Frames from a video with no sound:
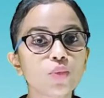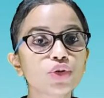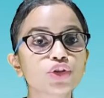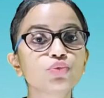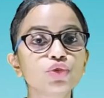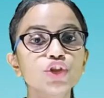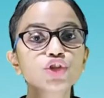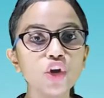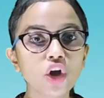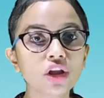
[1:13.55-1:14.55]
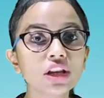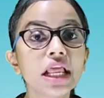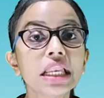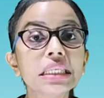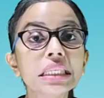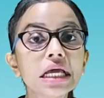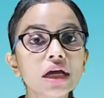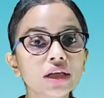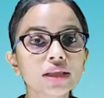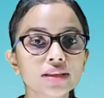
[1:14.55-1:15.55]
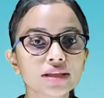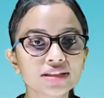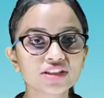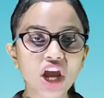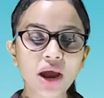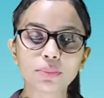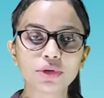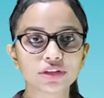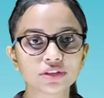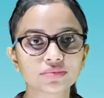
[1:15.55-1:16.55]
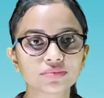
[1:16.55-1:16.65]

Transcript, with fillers: which we shall learn in this chapter.